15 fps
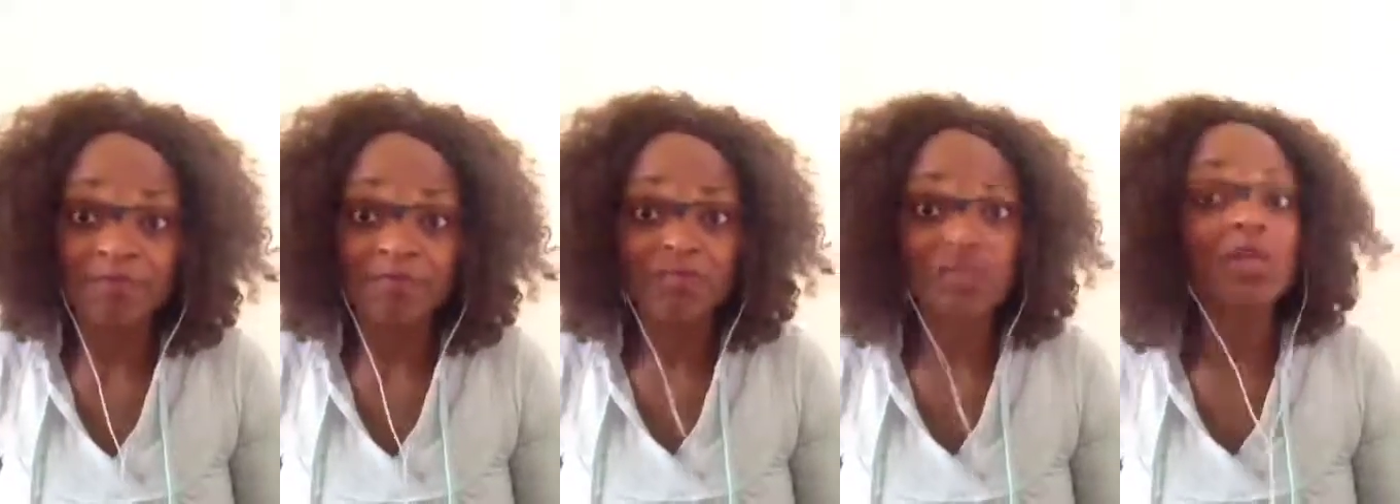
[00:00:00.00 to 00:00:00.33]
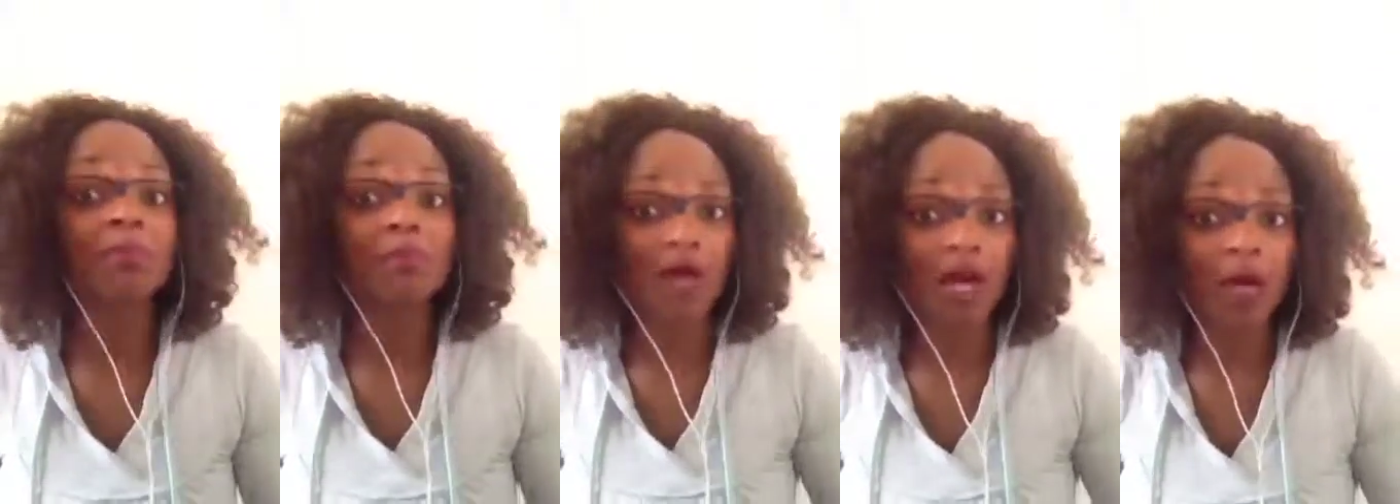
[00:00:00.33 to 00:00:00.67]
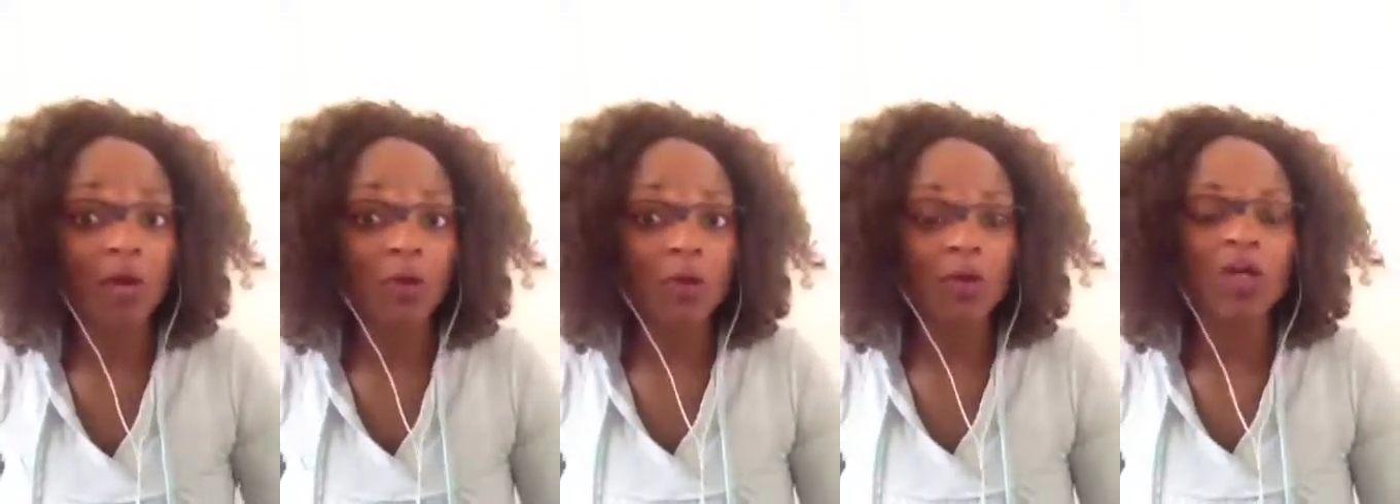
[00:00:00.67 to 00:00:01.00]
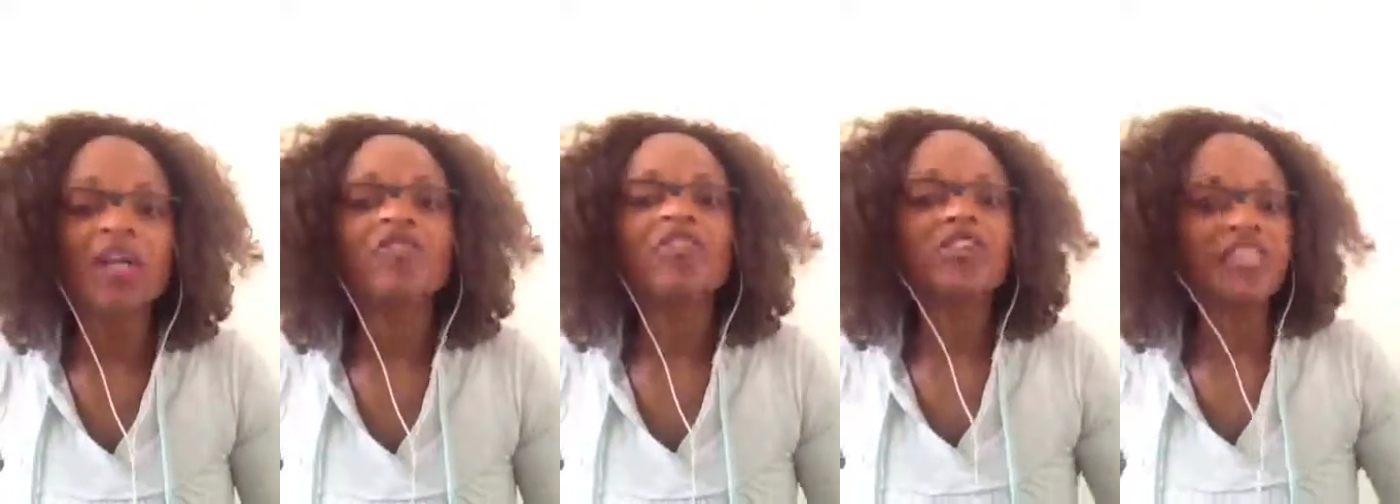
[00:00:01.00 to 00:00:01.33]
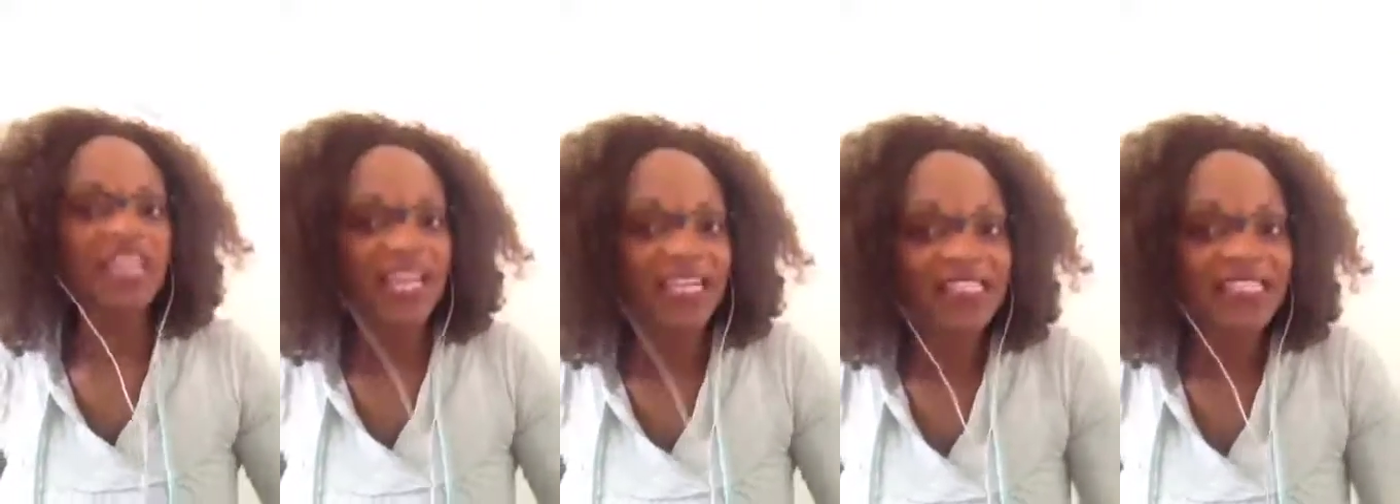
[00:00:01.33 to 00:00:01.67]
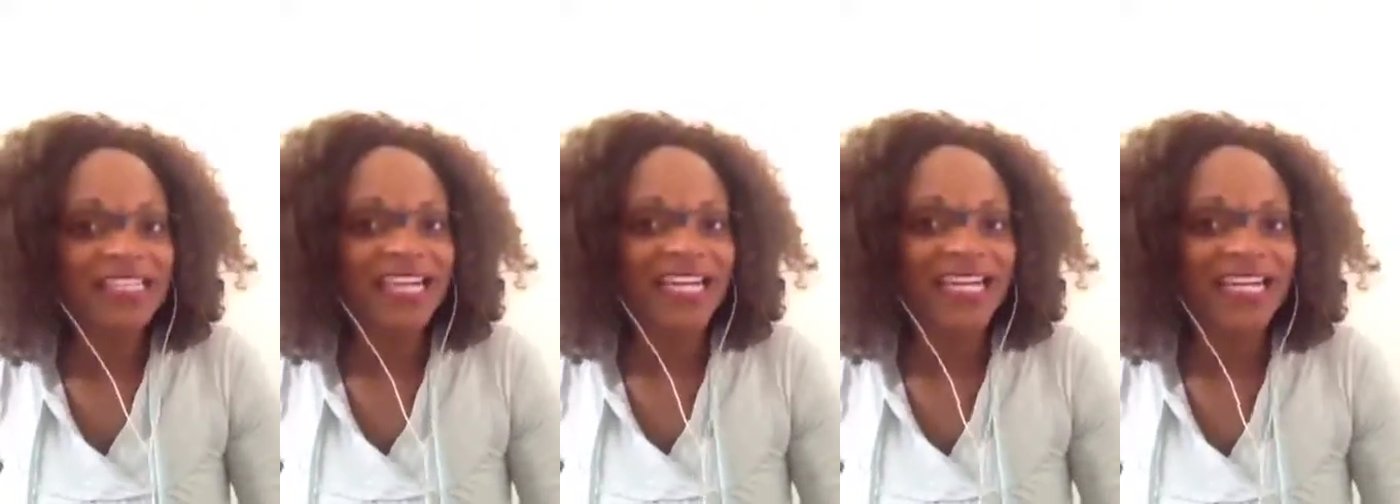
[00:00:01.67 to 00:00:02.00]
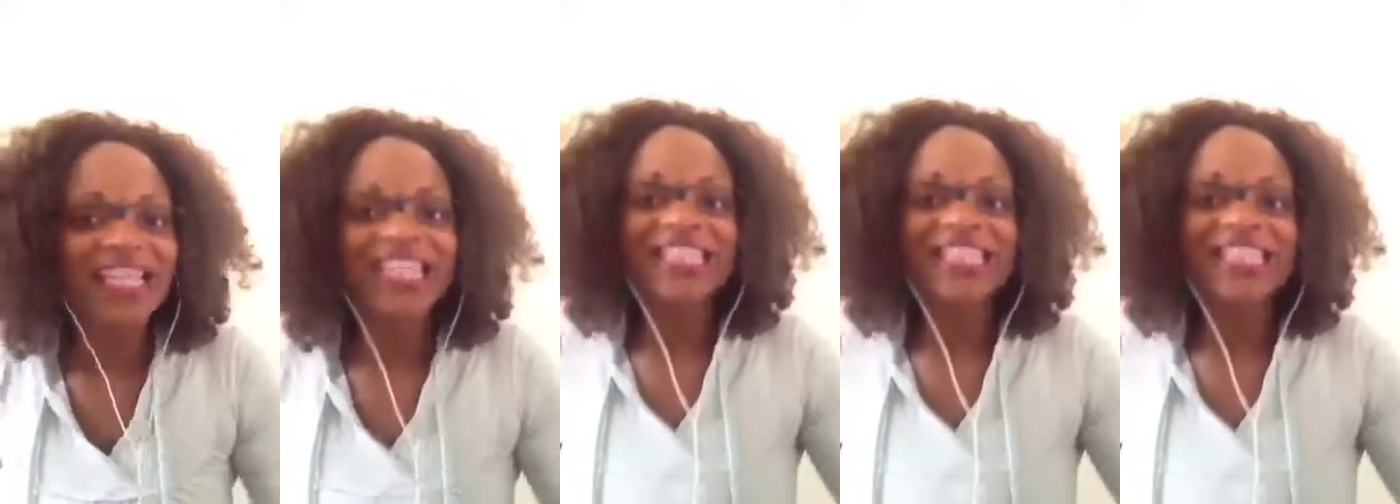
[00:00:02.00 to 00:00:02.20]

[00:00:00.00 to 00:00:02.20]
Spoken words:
tomorrow, the next day,